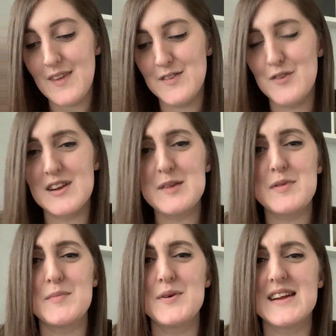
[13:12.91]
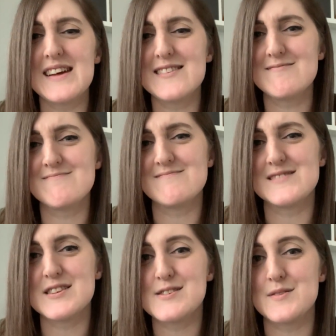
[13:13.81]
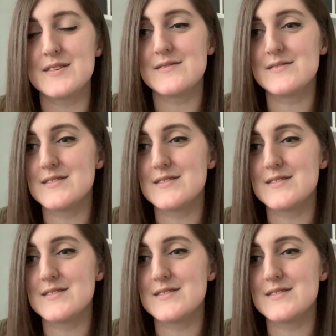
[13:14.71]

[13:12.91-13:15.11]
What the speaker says: not really promoting it, just sort of